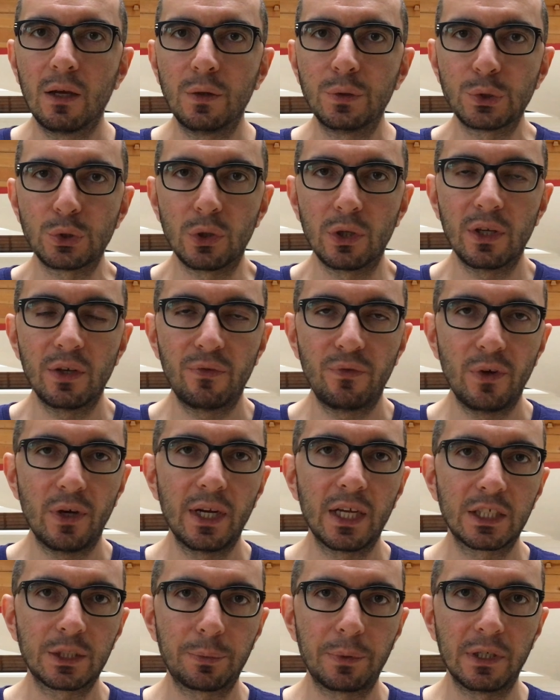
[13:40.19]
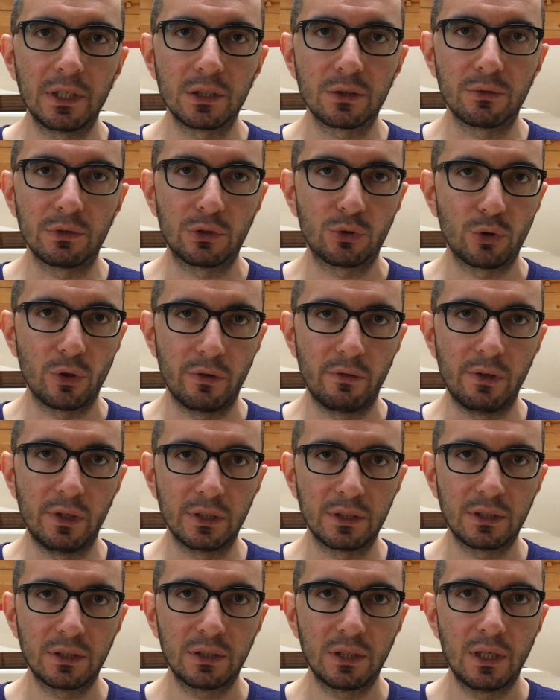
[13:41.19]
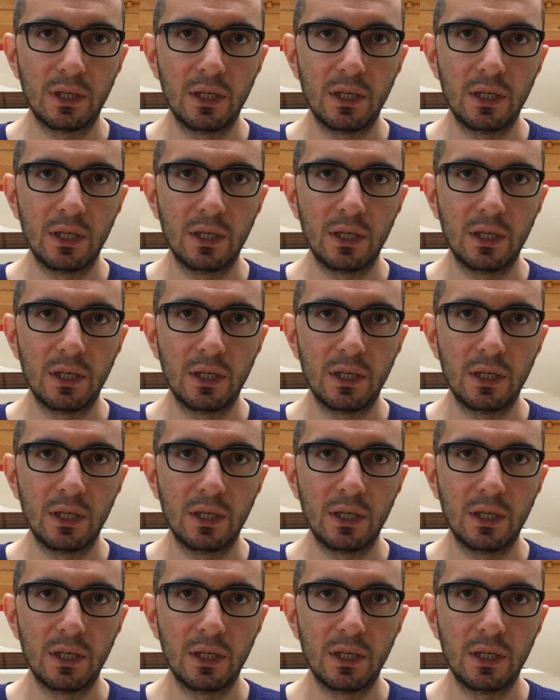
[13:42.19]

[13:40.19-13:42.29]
So if you are experienced with serverless